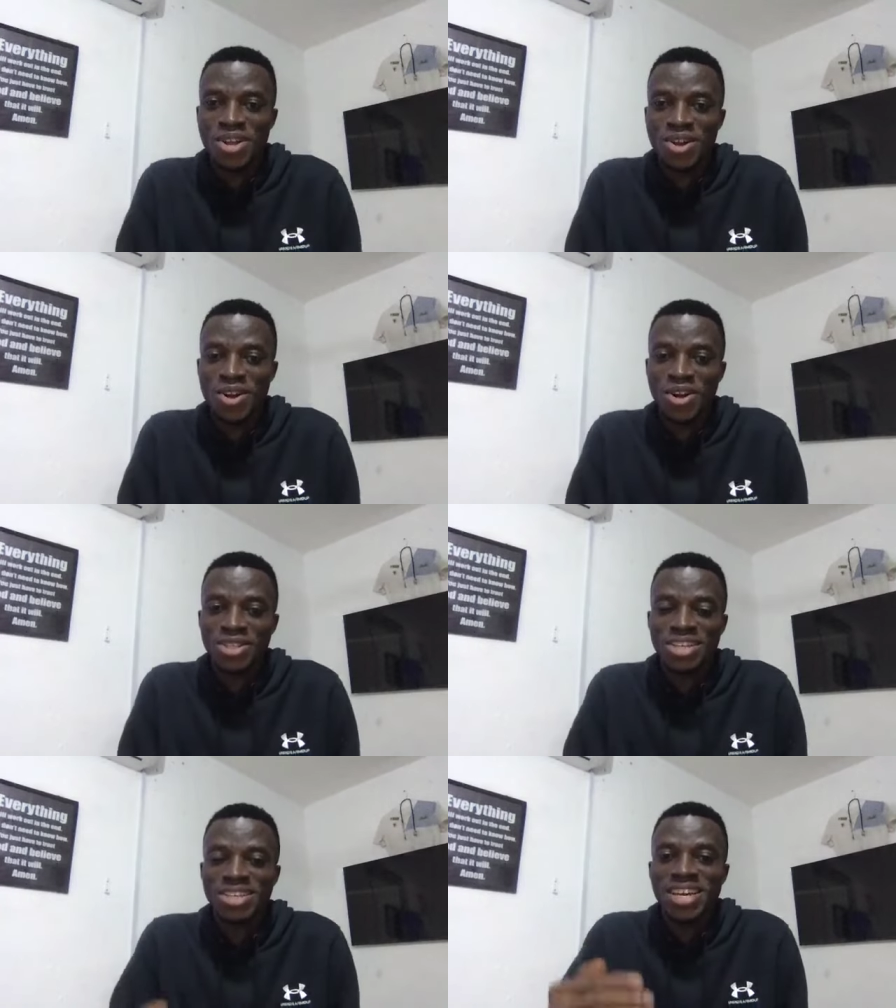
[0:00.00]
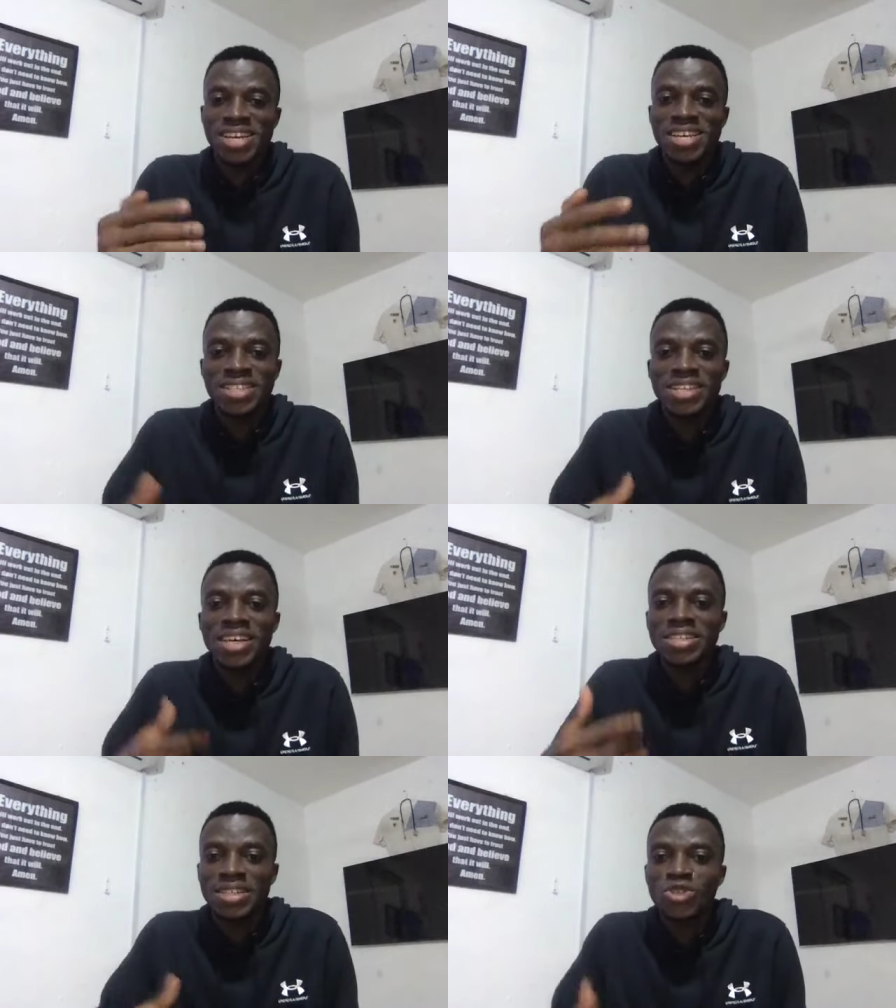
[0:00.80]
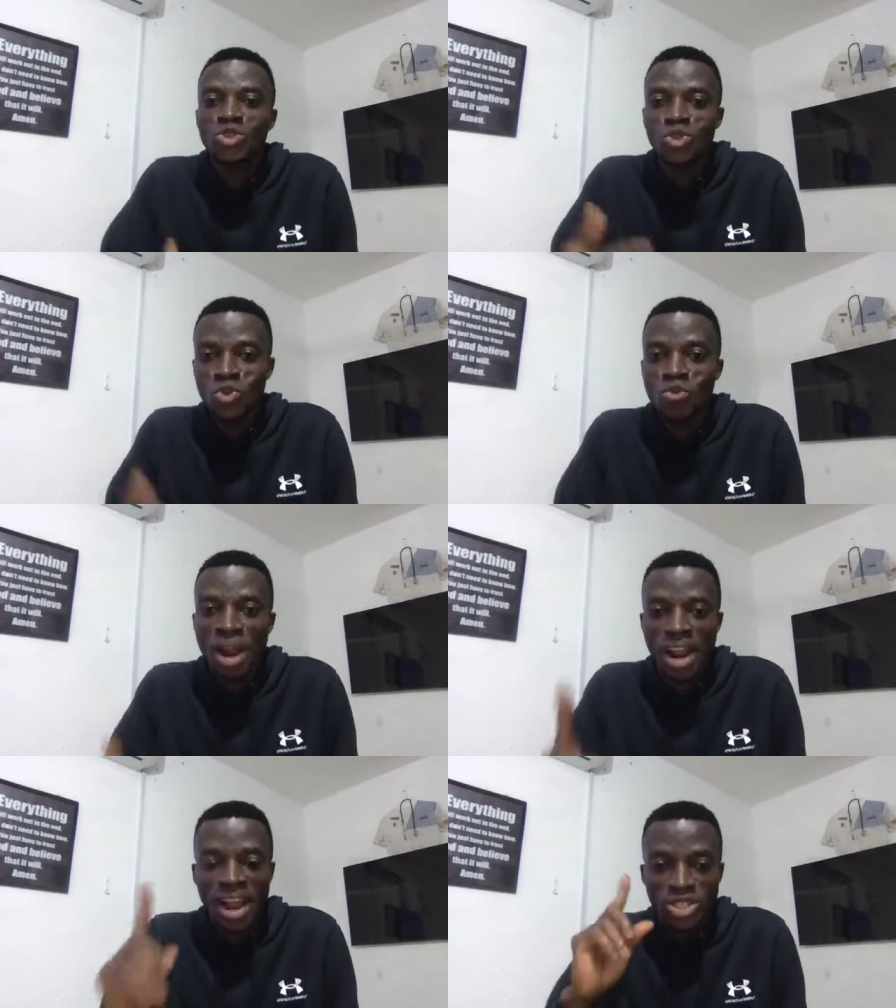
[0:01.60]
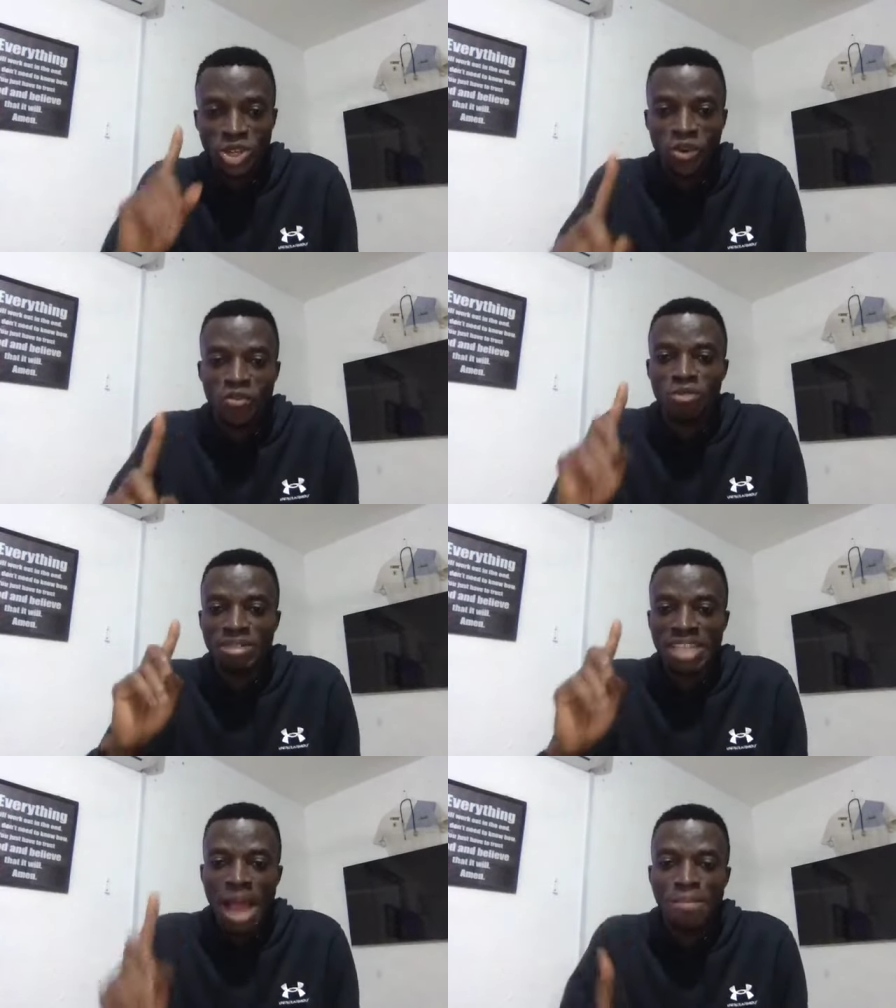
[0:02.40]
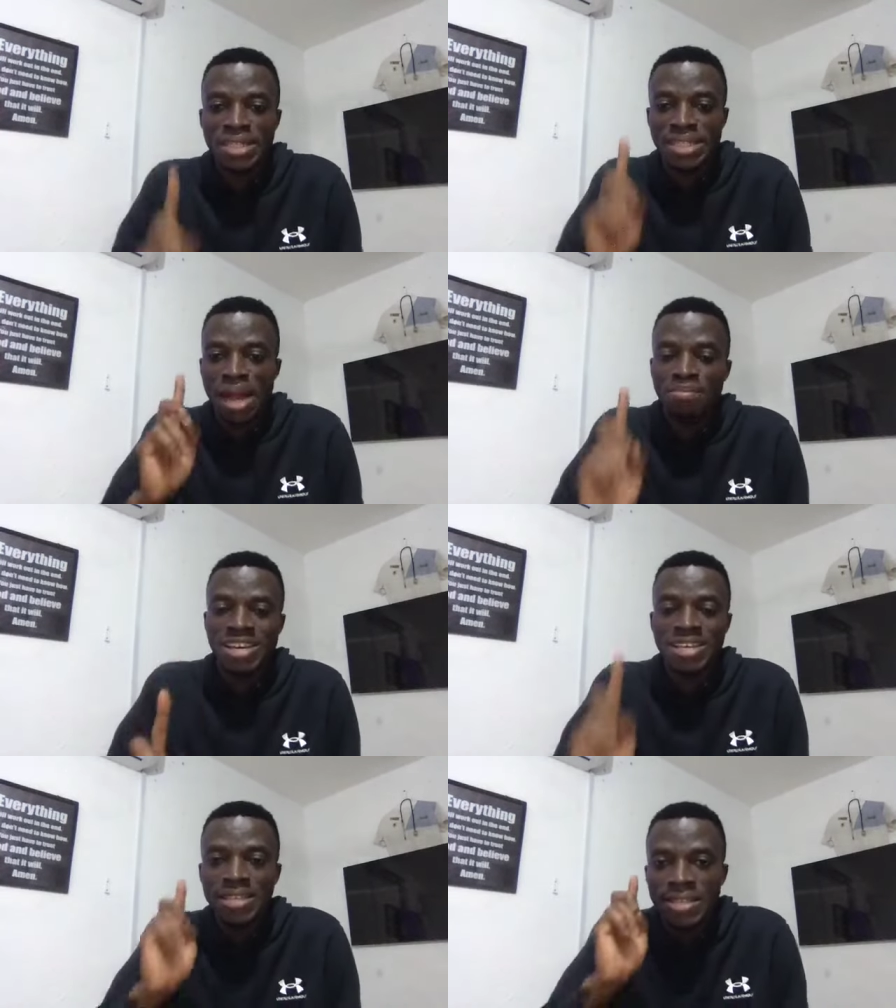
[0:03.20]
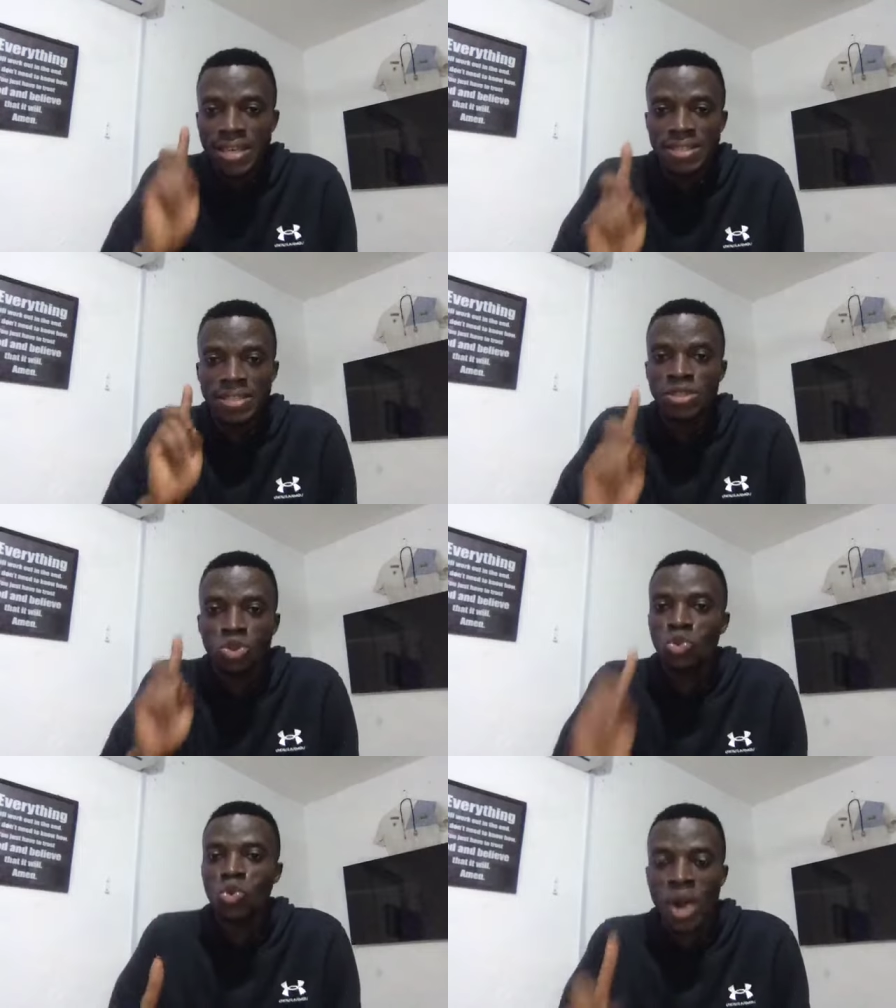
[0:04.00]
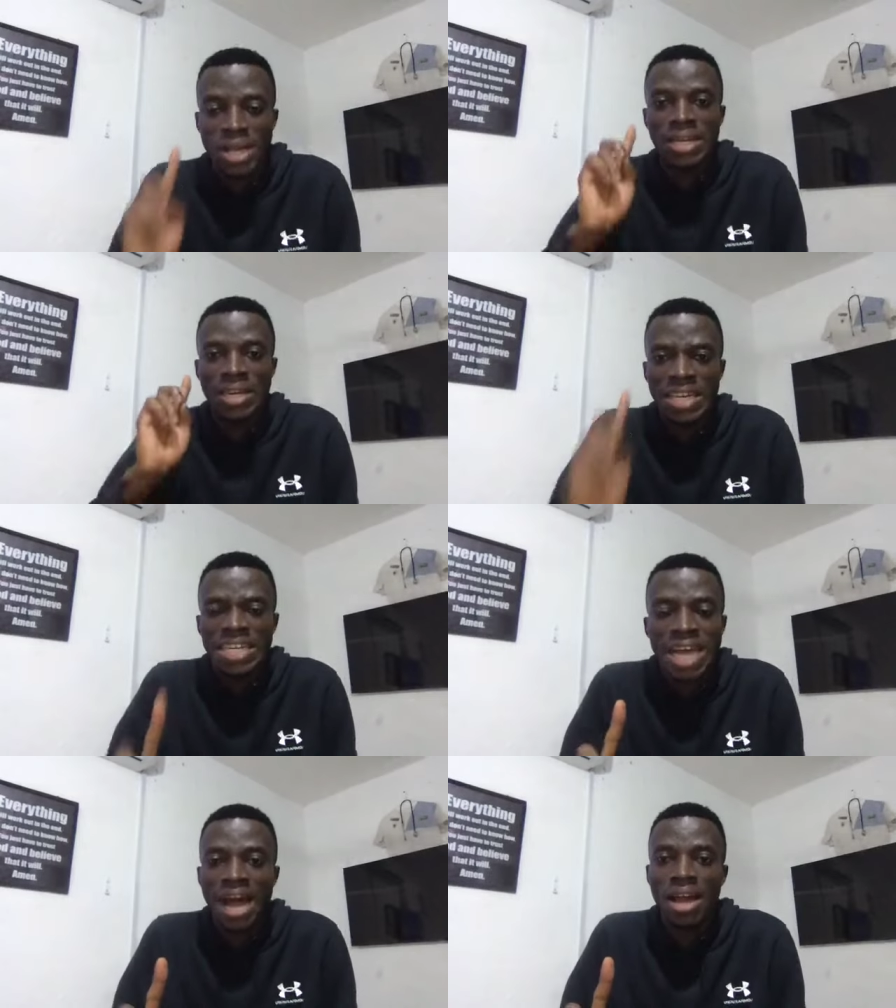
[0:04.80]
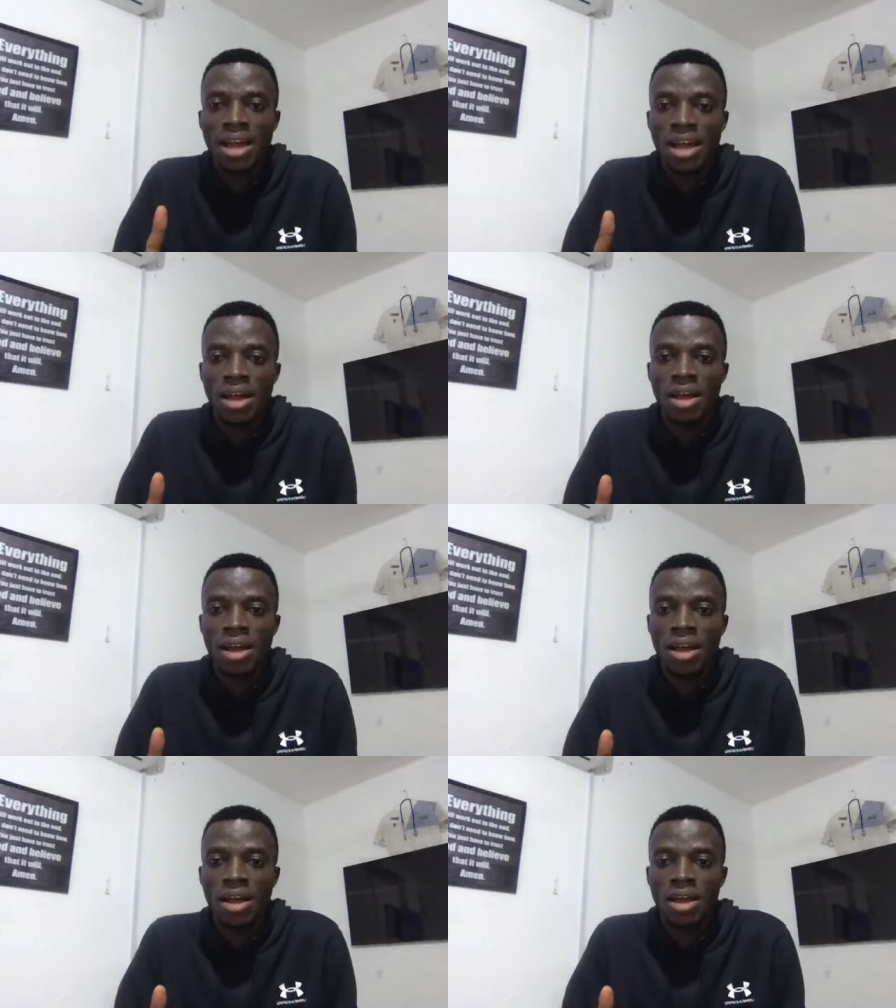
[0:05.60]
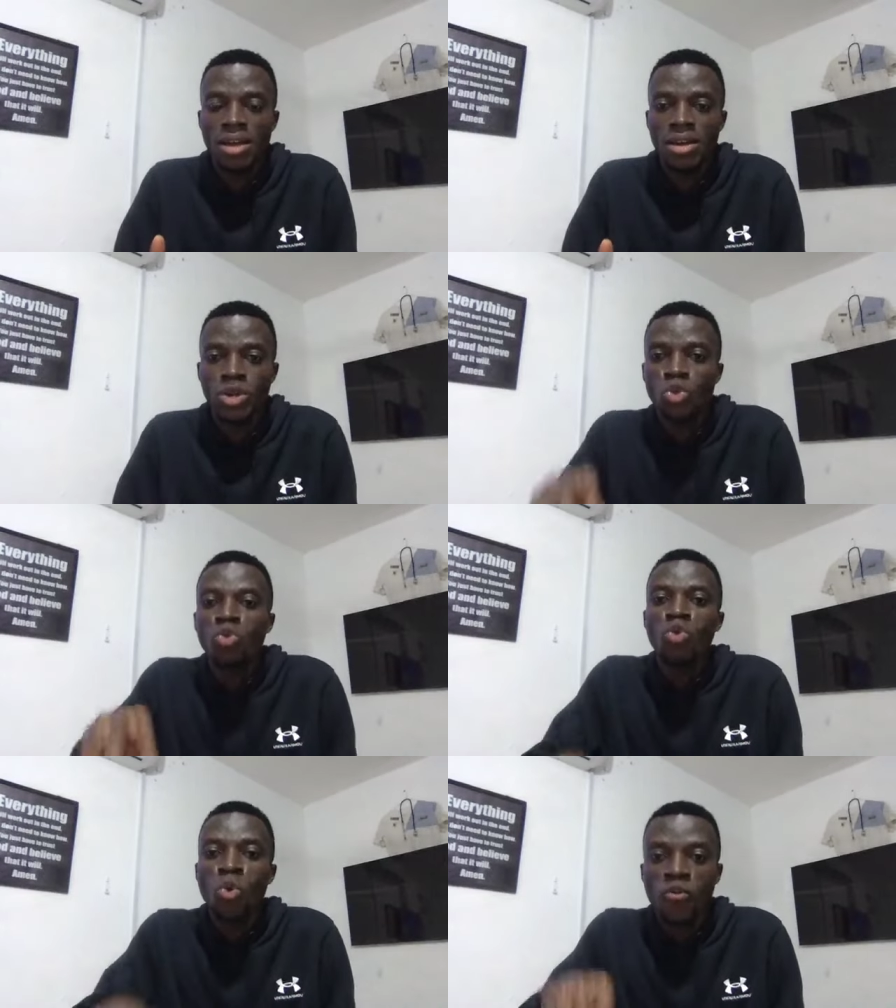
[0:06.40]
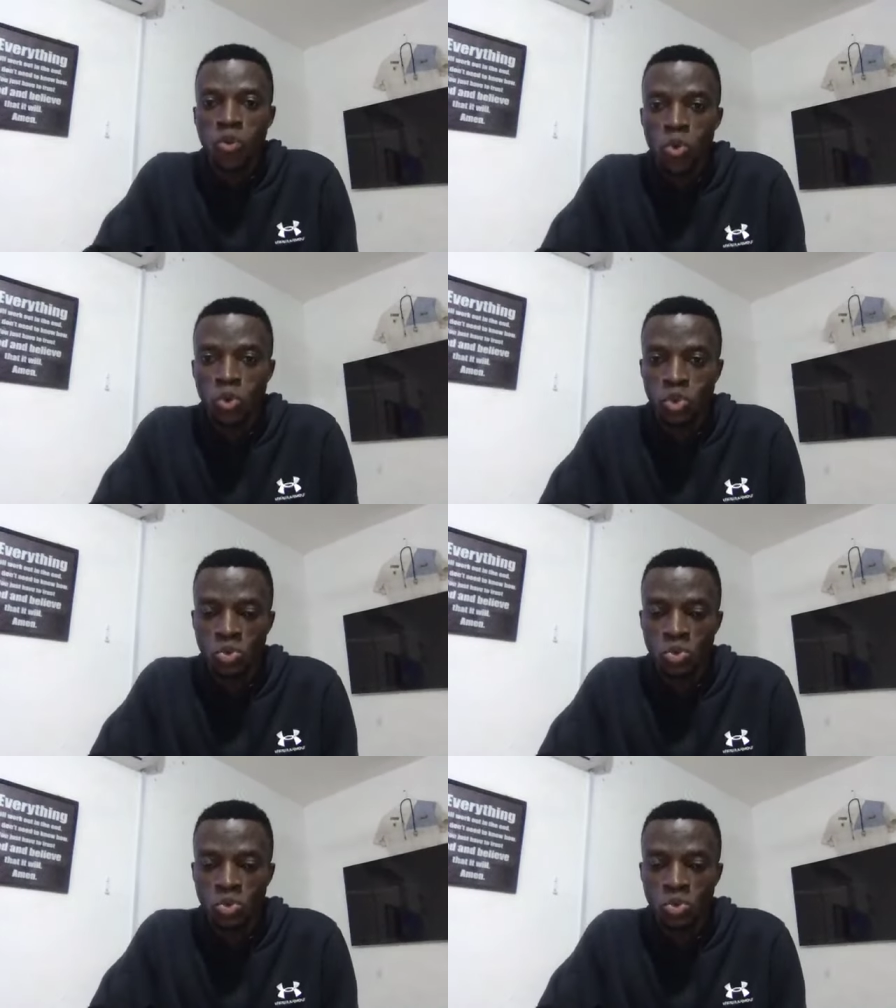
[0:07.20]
Because the easiest thing to do, my from time and time, the easiest thing to do as a leader is to rule fools.